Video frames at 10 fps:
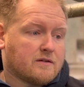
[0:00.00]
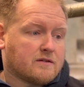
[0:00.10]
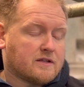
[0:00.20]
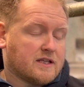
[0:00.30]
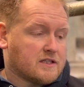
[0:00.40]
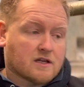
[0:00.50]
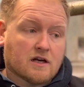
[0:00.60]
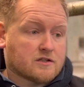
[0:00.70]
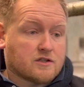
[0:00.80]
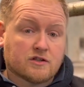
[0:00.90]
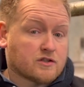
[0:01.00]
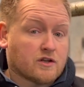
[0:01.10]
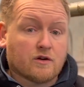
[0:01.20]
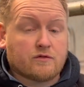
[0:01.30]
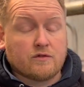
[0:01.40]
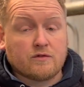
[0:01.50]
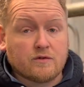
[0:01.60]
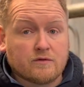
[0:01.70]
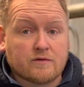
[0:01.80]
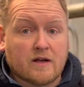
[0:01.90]
these costs are just going to go through the
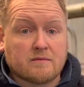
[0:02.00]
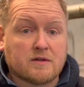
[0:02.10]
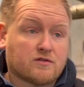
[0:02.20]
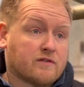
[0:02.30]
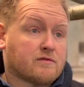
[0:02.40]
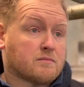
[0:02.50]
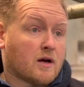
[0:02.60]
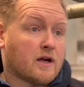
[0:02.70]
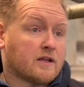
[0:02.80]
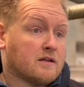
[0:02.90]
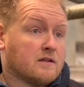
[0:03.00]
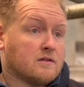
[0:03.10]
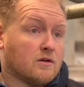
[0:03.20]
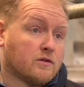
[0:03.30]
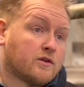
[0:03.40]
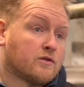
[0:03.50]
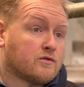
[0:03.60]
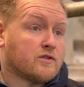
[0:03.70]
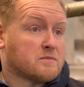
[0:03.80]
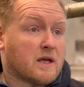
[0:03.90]
roof and be driven by other
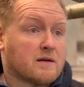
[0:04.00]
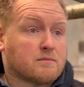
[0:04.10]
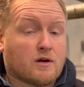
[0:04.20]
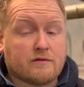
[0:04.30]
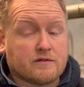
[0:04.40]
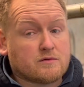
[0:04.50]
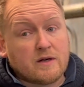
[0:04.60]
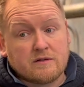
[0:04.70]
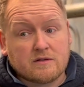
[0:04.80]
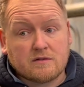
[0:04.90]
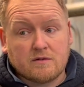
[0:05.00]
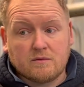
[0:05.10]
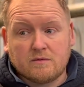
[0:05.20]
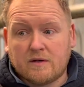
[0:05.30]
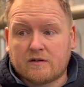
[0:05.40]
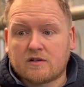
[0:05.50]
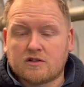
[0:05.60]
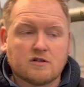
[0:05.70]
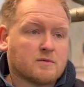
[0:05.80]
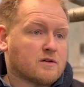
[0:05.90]
countries making profits, whereas we're a
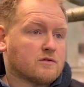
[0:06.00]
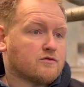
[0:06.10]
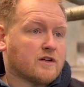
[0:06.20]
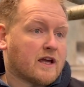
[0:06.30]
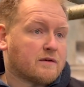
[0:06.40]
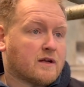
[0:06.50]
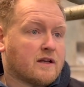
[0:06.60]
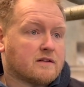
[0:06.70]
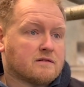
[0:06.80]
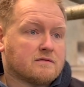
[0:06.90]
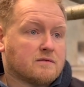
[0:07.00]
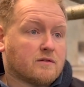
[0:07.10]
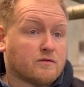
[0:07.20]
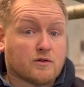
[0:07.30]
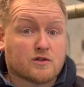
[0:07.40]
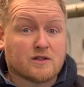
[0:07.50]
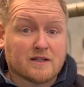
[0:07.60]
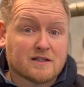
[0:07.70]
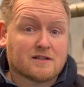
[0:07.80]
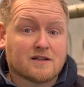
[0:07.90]
consumer country now, and
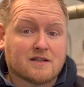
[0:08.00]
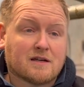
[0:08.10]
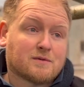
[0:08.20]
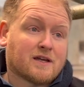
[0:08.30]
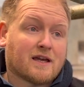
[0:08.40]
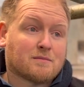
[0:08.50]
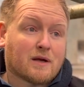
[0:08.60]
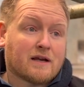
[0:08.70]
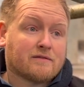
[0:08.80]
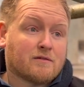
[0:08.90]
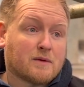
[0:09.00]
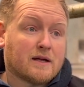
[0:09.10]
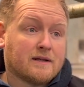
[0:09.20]
unfortunately it's going to take a bit of getting back from that.